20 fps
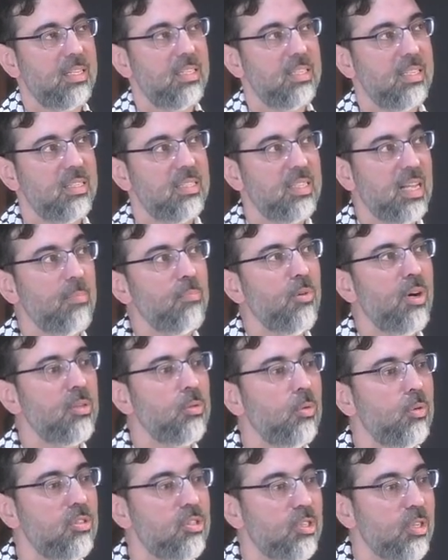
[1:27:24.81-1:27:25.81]
someone
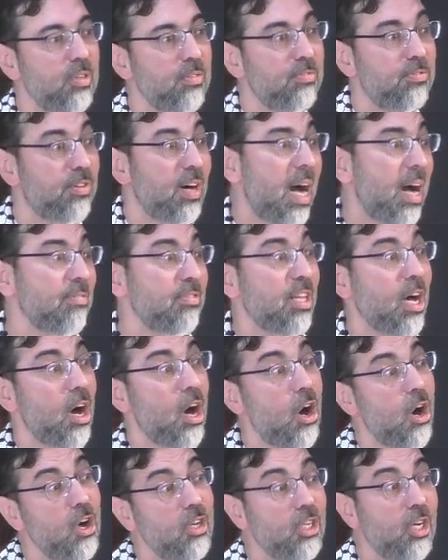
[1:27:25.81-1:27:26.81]
who survived the
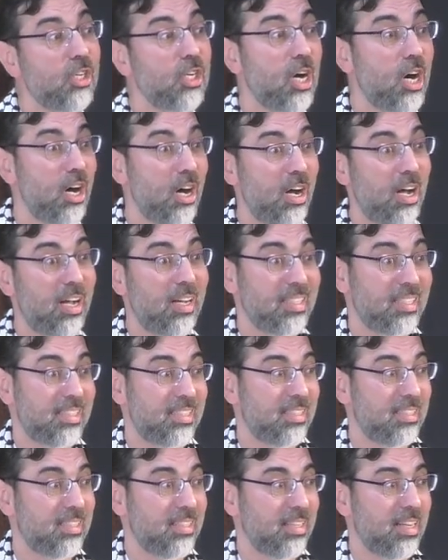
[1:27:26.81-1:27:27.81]

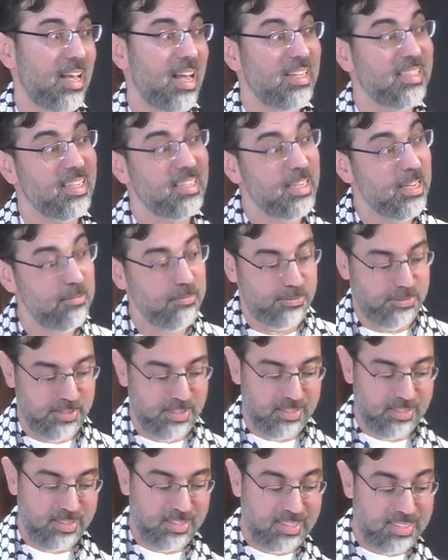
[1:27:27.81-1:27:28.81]
Holocaust as an
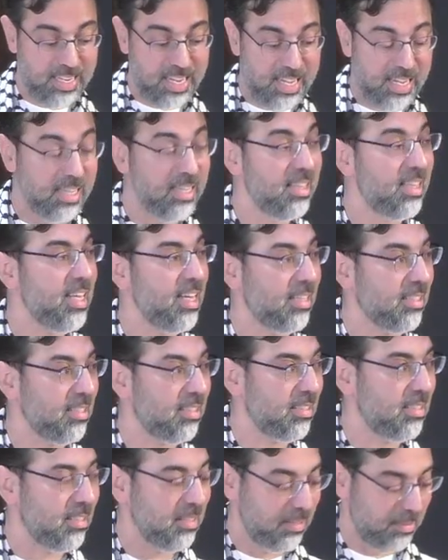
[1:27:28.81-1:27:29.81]
infant, saying
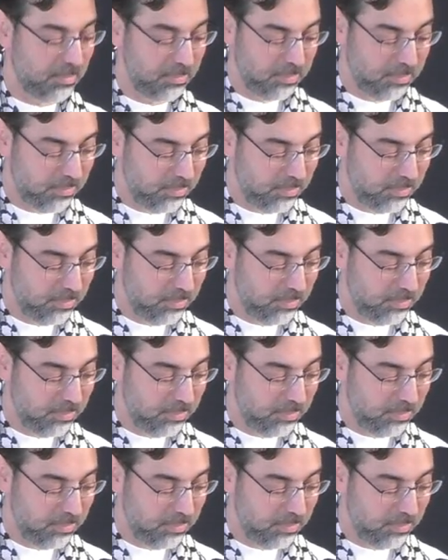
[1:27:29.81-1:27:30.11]
this: